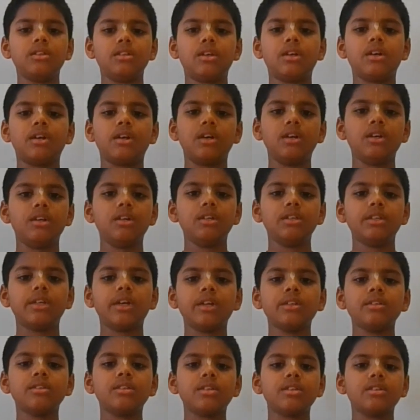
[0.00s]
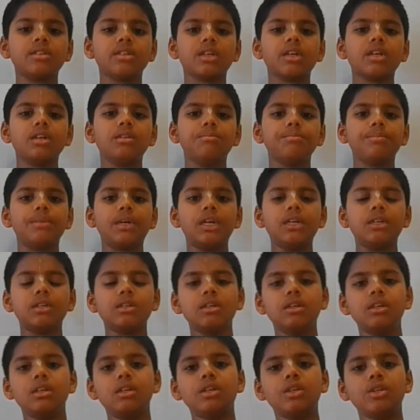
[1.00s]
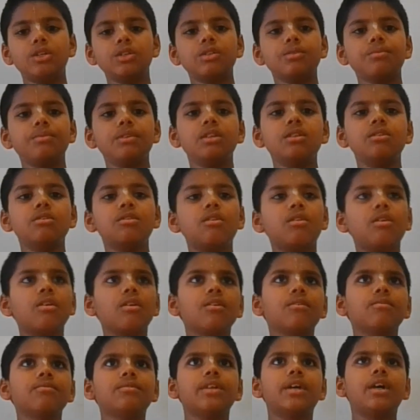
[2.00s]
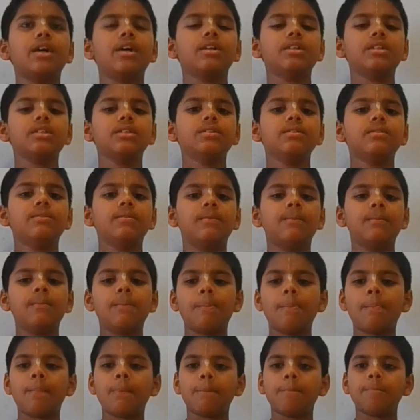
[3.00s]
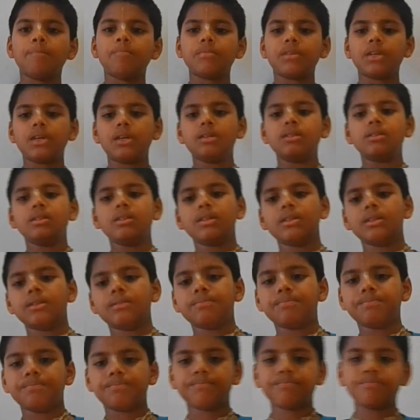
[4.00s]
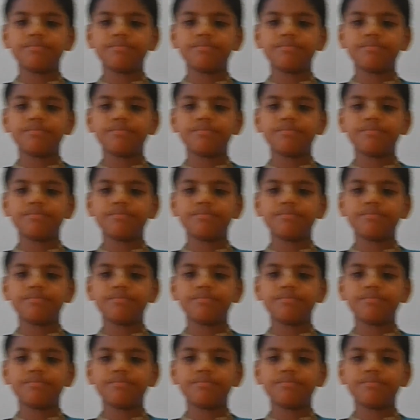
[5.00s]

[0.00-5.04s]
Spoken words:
dha. That's the second part. So we know all of that, and then